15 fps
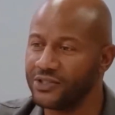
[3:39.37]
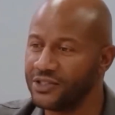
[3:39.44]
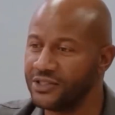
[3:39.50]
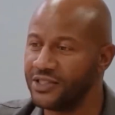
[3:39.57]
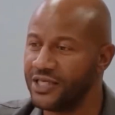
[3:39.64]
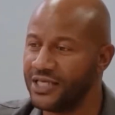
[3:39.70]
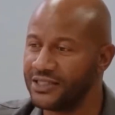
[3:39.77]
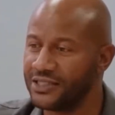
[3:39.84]
in
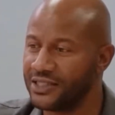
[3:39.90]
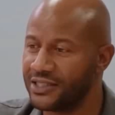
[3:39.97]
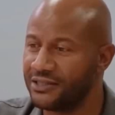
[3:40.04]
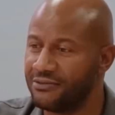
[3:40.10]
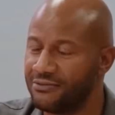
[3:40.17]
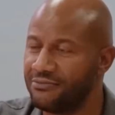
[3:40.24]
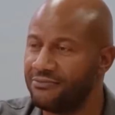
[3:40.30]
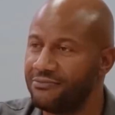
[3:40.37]
some
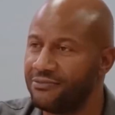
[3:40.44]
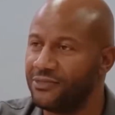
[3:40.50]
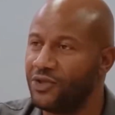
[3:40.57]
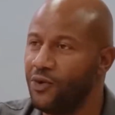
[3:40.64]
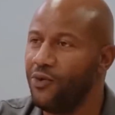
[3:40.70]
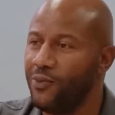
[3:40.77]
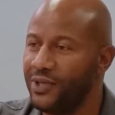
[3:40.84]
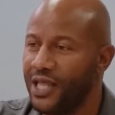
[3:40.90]
cases,
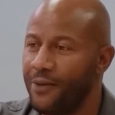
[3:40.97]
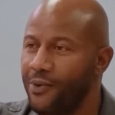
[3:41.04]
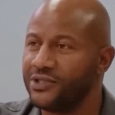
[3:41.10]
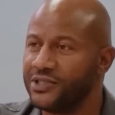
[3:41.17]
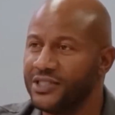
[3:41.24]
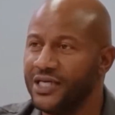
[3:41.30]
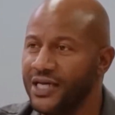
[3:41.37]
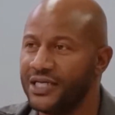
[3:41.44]
not show
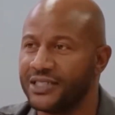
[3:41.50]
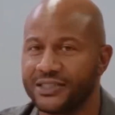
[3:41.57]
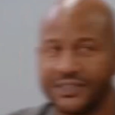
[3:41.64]
up at all.